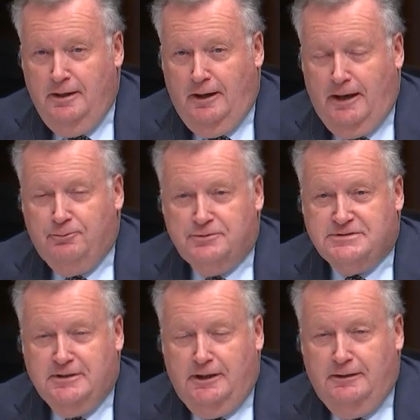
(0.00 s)
I would
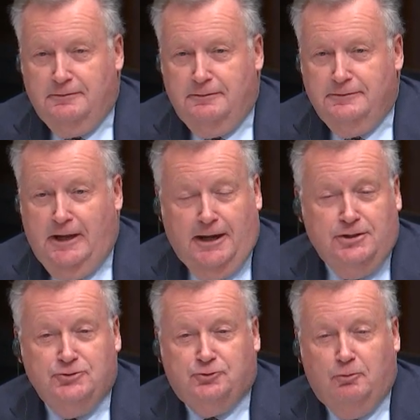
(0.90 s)
say
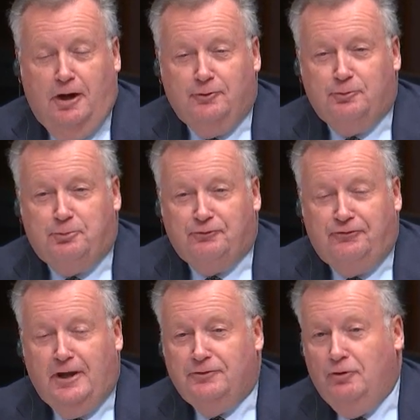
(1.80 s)
90 to
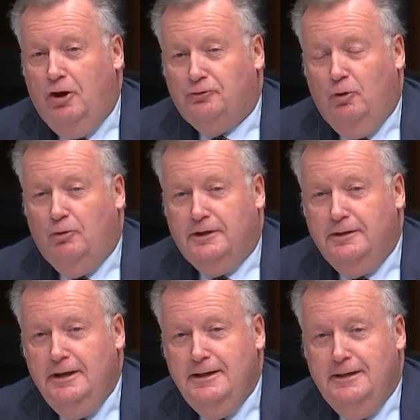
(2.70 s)
100% not knowing